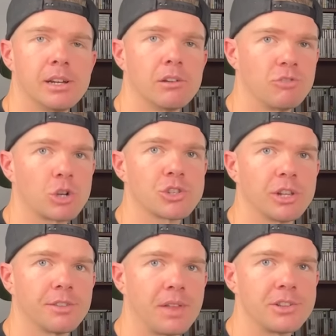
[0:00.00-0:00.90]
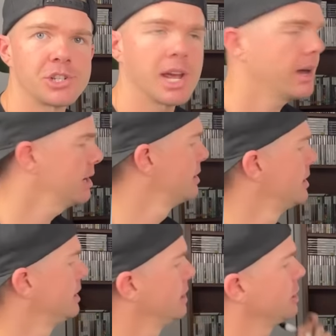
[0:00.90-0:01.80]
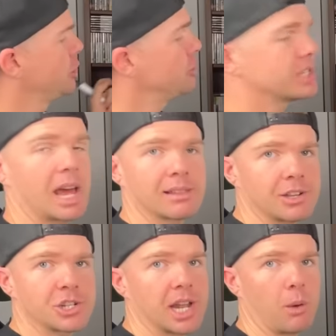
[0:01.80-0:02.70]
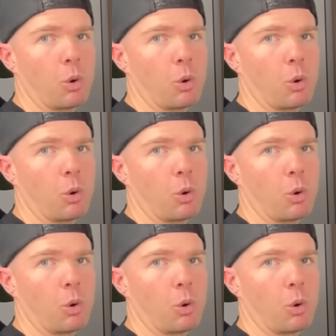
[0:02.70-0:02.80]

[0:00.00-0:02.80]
rock solid lunch hour. Use that lunch hour